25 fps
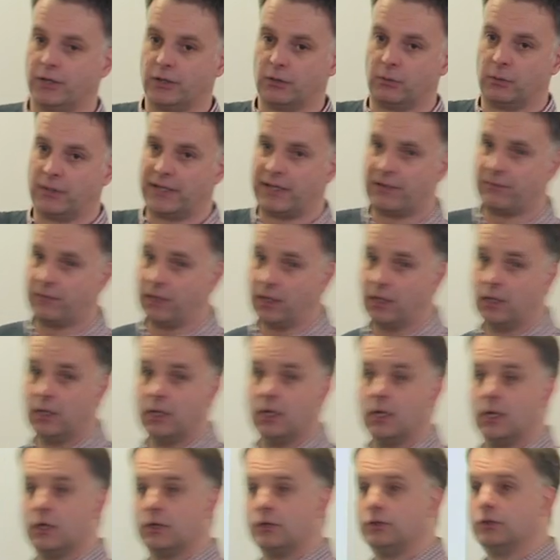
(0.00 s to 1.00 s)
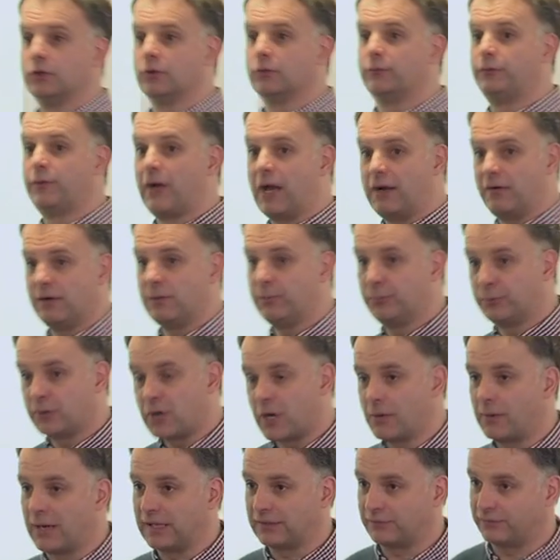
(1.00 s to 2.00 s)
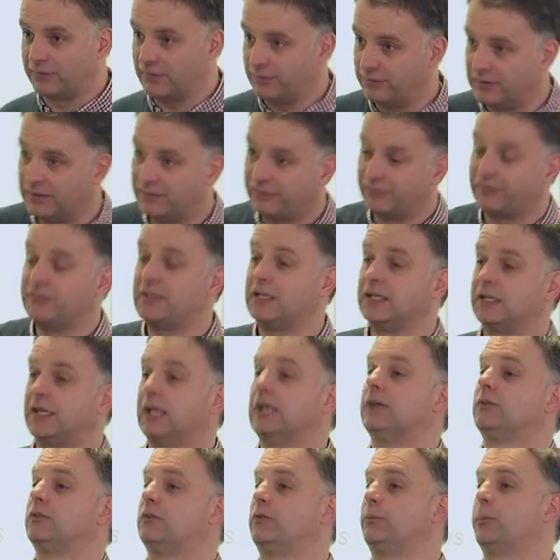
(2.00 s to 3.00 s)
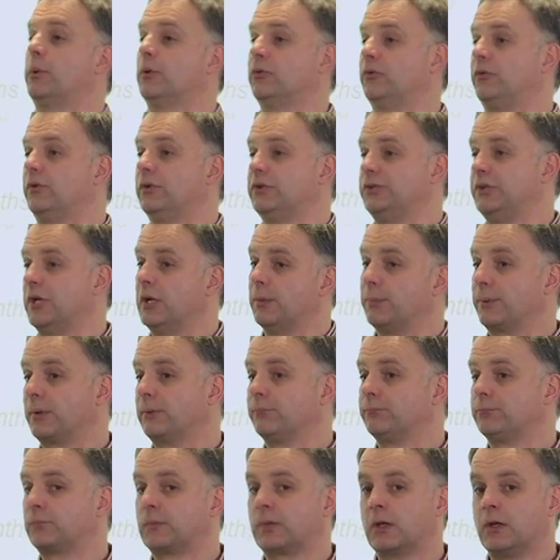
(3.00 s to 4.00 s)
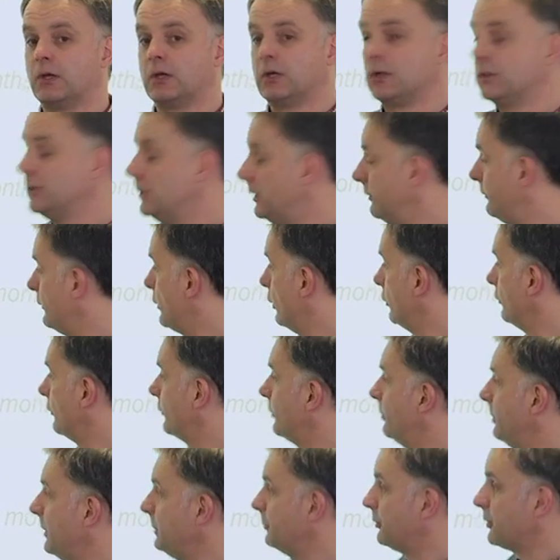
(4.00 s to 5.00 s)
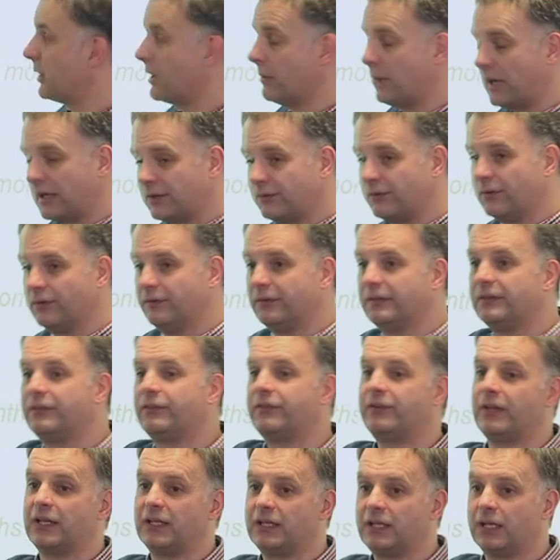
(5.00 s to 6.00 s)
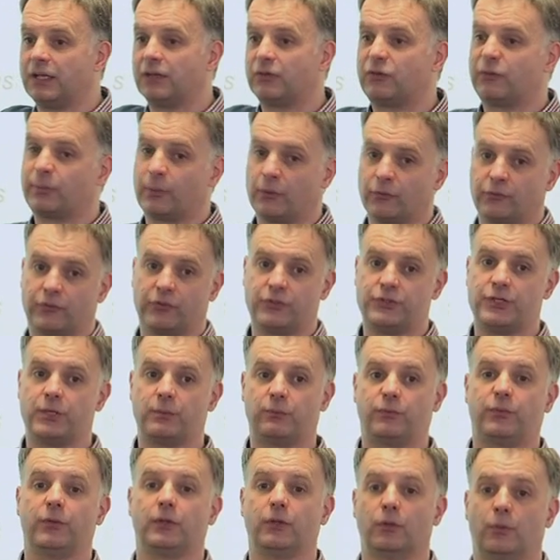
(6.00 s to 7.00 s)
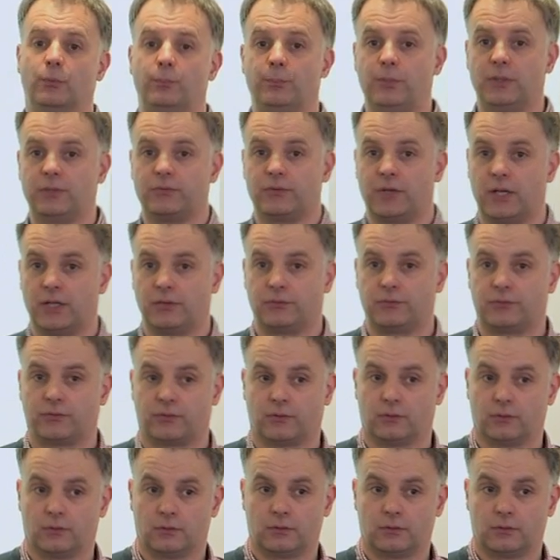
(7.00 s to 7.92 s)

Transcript: or whatever, you're very proactive in seeking sponsorship. You've got to be proactive in seeking sponsorship for your business.